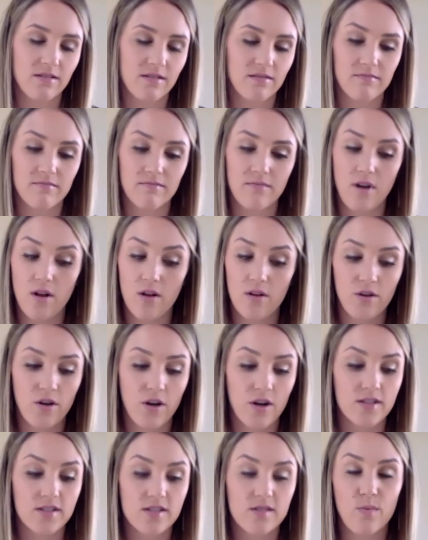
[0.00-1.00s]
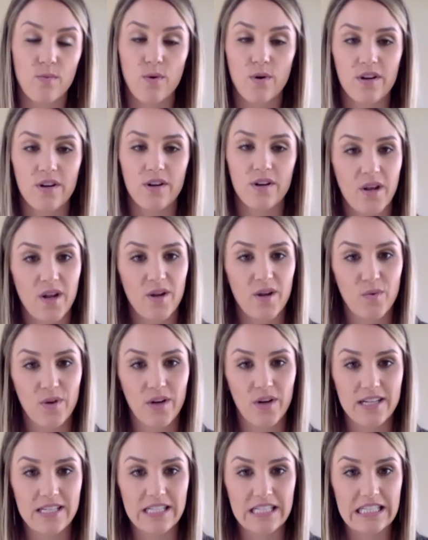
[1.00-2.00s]
all across the board in what I
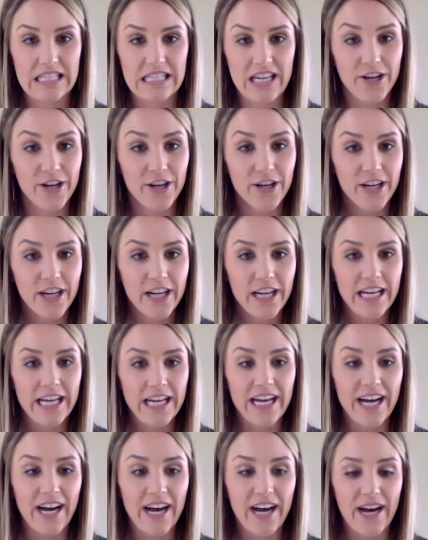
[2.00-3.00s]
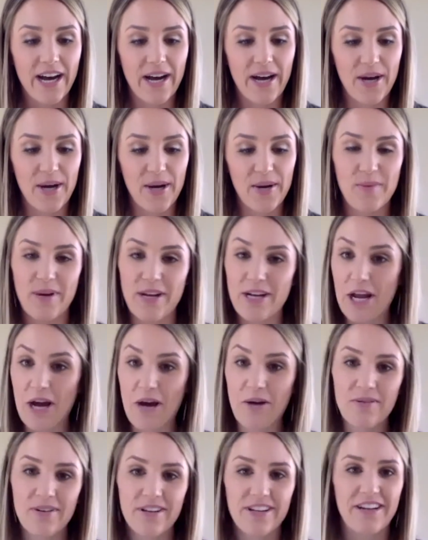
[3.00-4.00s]
did there. And
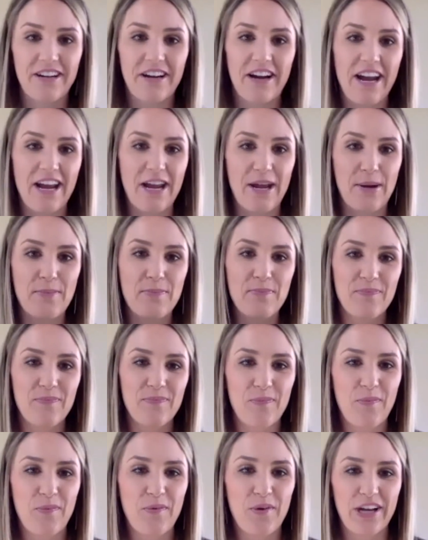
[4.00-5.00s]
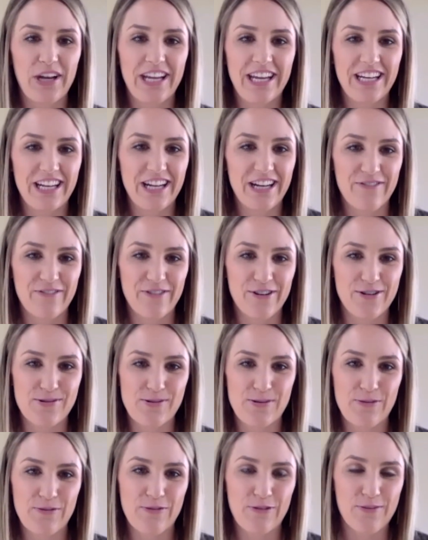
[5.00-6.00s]
now here I am working in a virtual
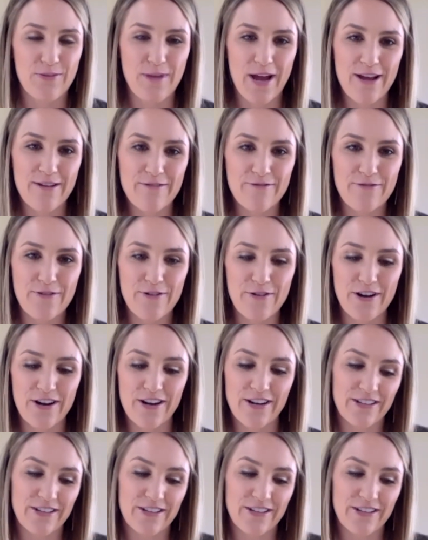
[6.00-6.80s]
format for